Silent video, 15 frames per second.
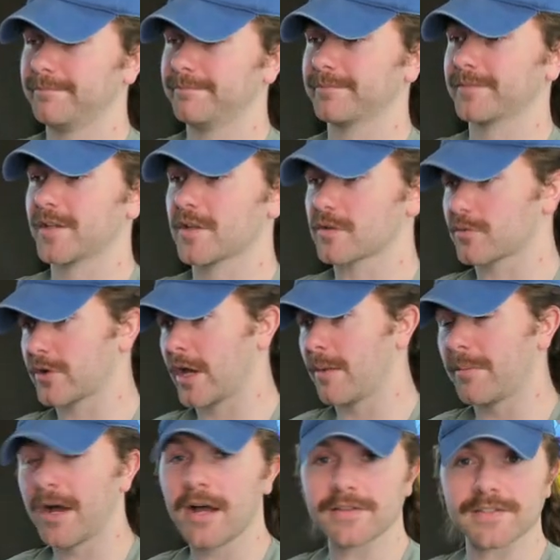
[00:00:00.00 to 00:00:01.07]
because we're not
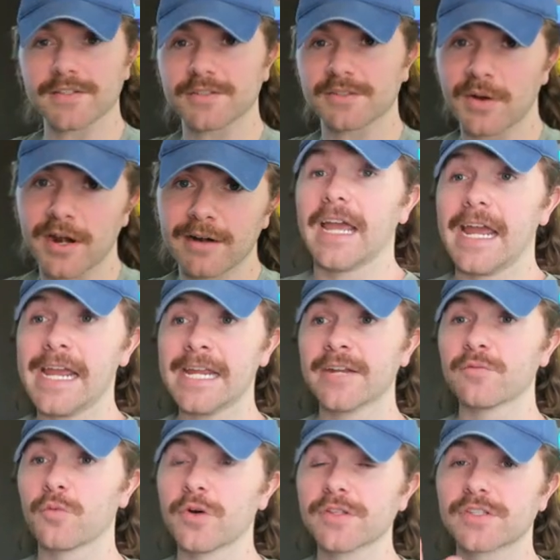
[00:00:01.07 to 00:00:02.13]
bots, I swear.
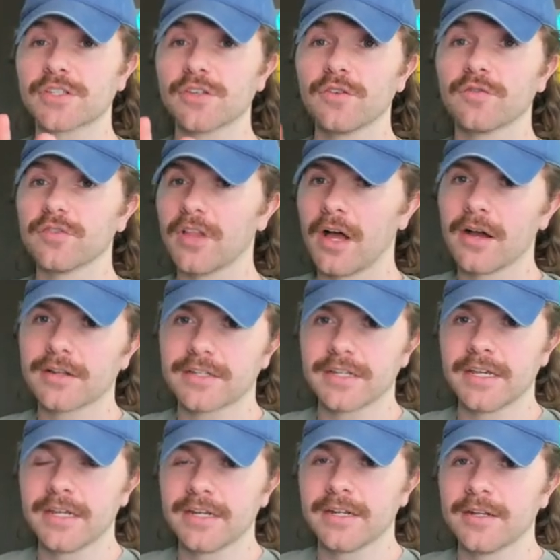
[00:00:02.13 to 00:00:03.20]
And once you've logged
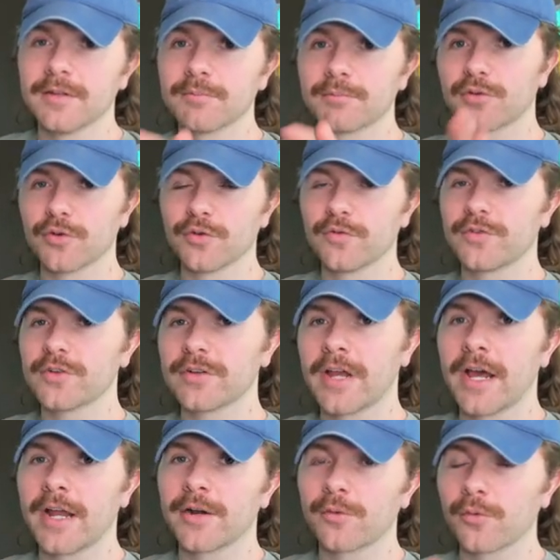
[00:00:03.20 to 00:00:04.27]
in and proved you're
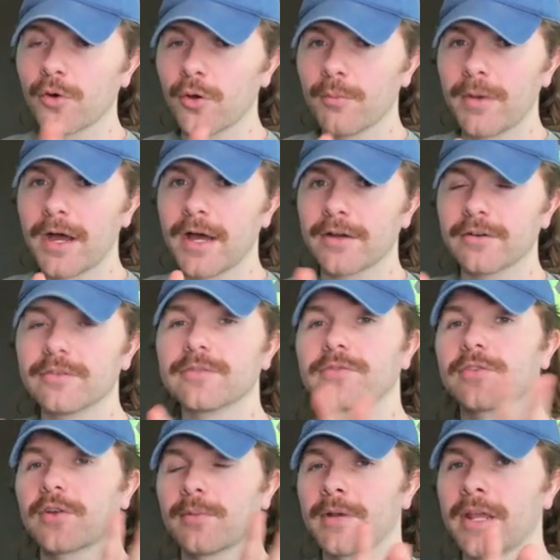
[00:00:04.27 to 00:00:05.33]
not a robot or
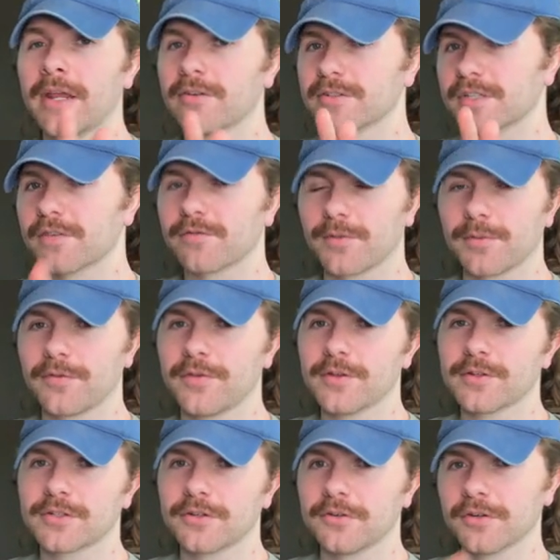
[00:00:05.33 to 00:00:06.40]
Terminator sent from the
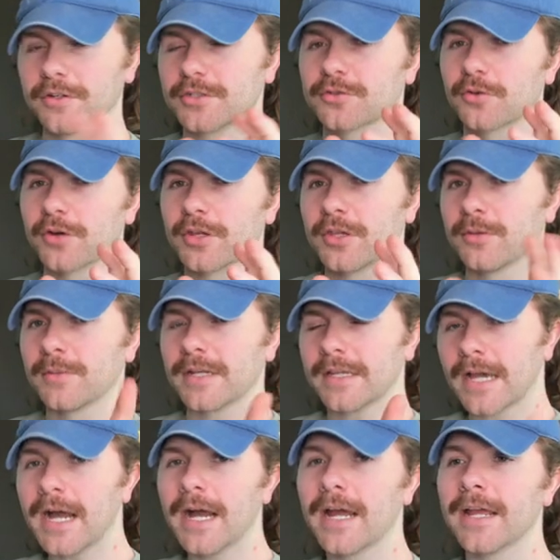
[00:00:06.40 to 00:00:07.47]
future to destroy
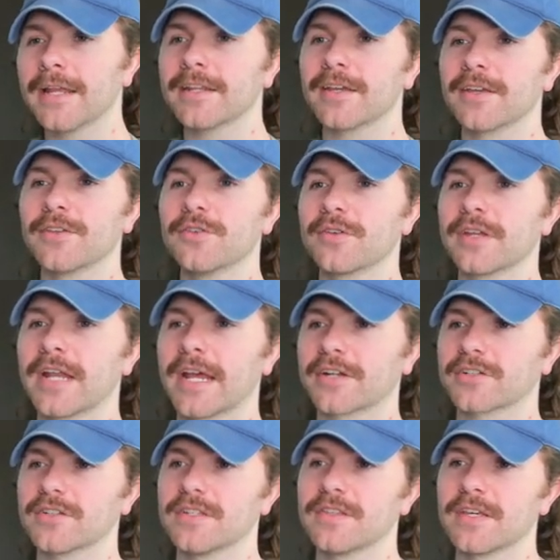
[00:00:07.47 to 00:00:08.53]
humankind, you can
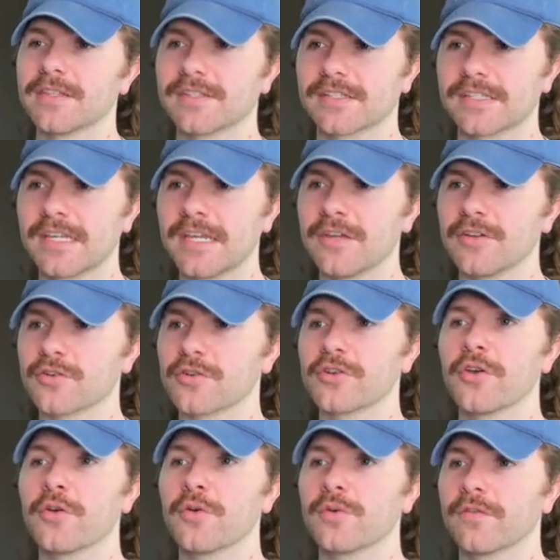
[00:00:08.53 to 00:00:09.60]
actually then see your
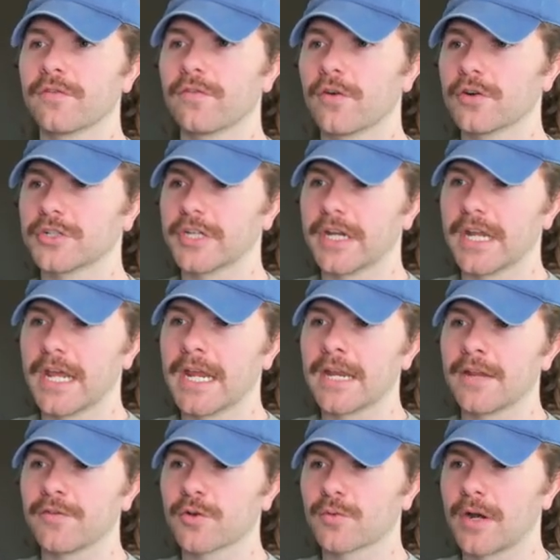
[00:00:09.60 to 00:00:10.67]
node version. And
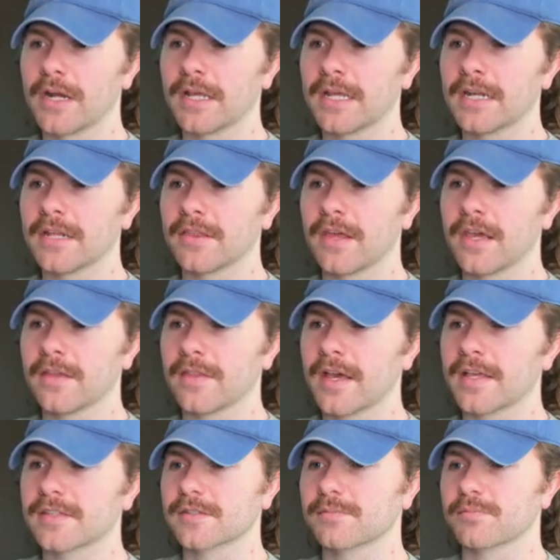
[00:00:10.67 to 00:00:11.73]
if you're running anything
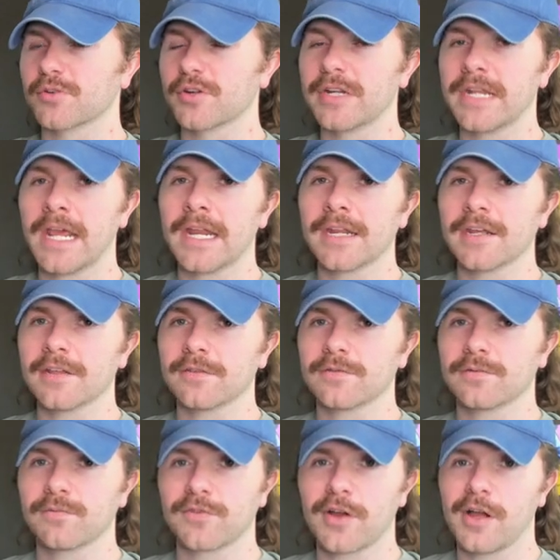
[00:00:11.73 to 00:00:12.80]
that's predated
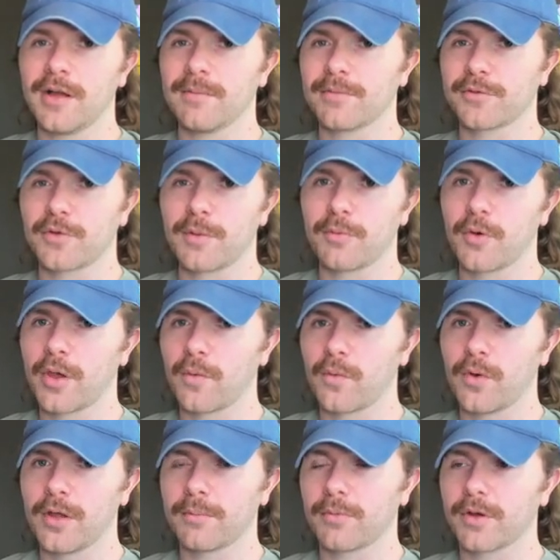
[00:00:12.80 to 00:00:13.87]
from three point
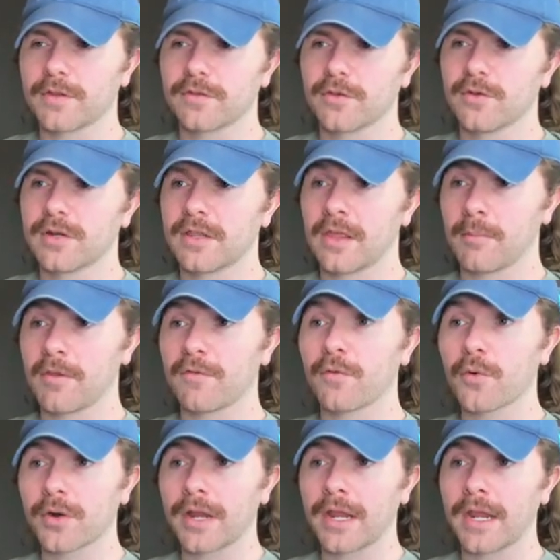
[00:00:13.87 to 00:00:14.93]
one point two, anything
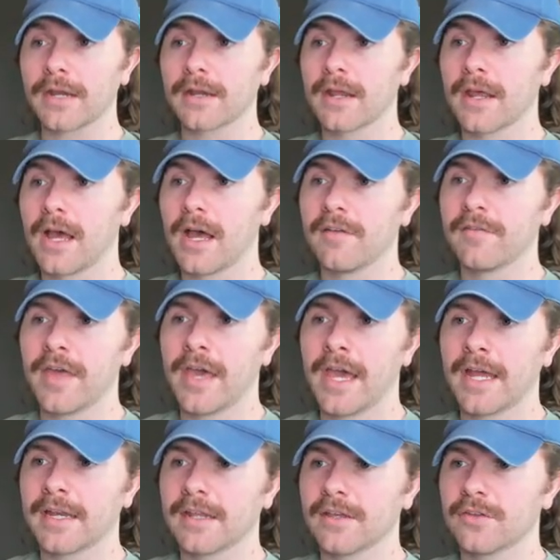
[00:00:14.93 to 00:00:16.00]
beforehand of
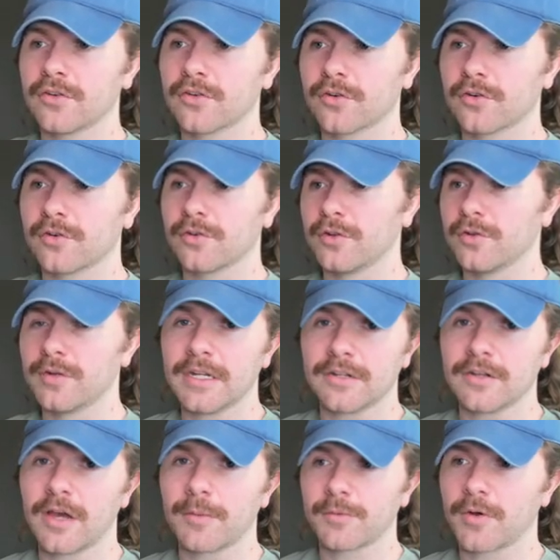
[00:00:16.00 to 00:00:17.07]
that, you're you need
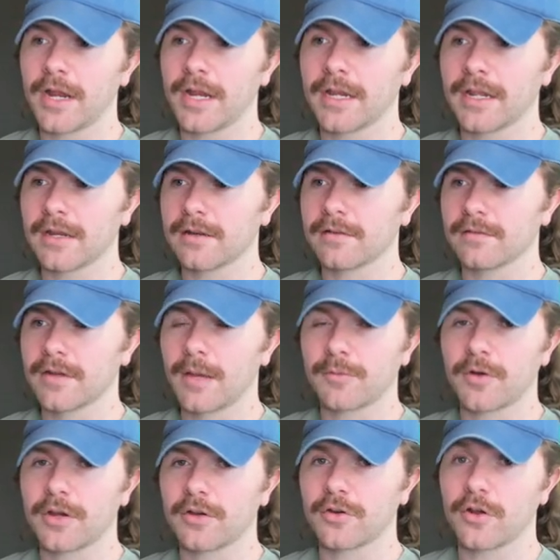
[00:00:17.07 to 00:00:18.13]
to upgrade and
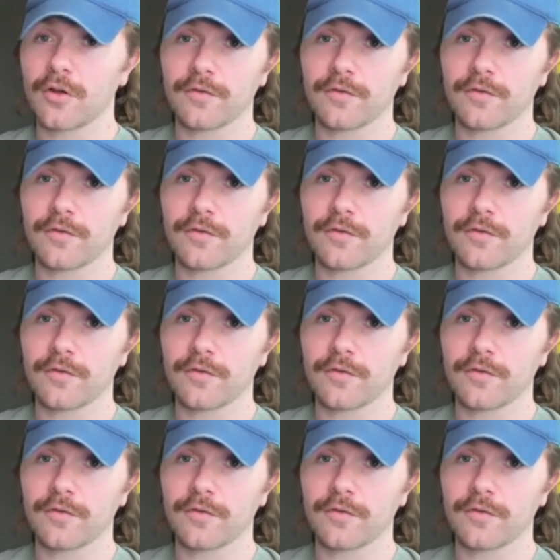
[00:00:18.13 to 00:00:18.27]
upgrade your node